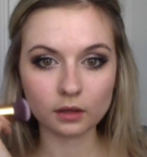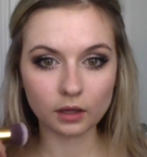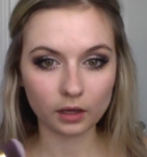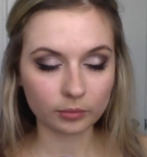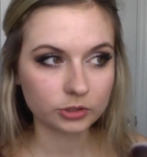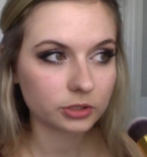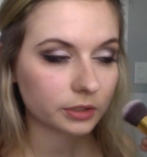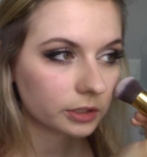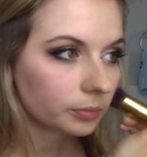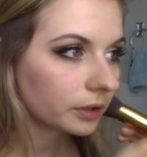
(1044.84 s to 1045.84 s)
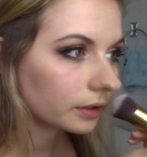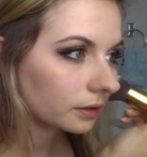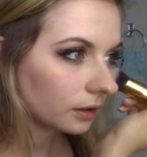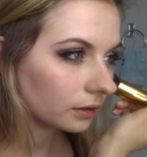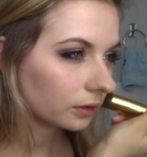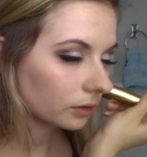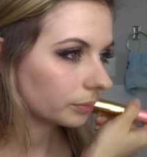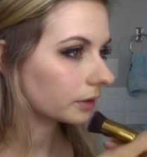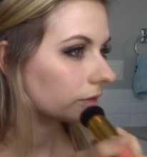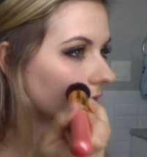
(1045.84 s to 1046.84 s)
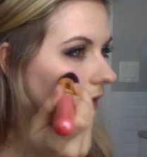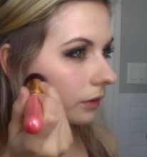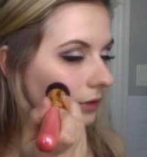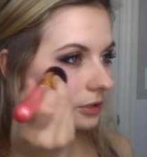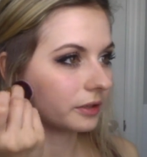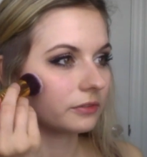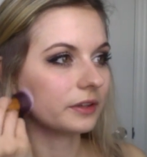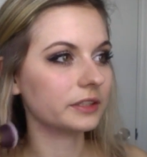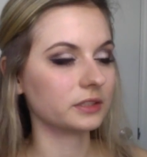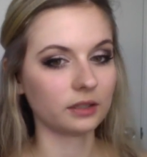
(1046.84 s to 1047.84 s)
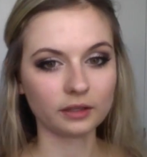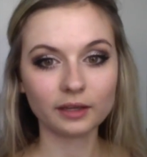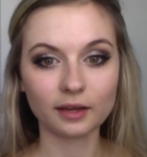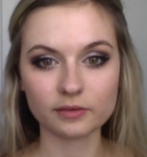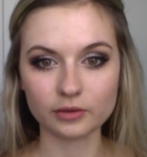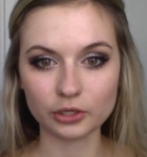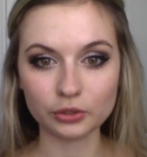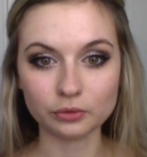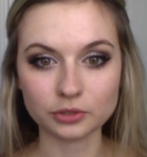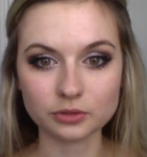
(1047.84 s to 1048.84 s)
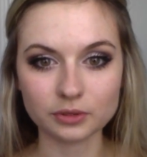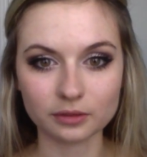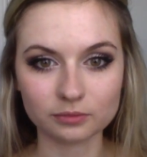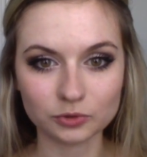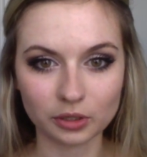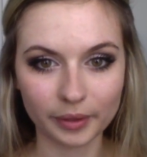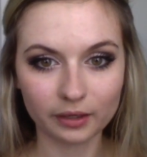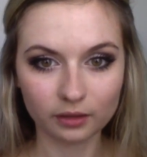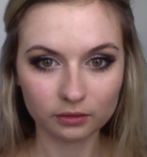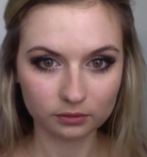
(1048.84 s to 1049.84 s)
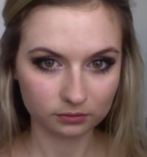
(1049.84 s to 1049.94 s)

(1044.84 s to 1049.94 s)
And I'm just looking to put on a little bit of color into my face, not like have a huge, dramatic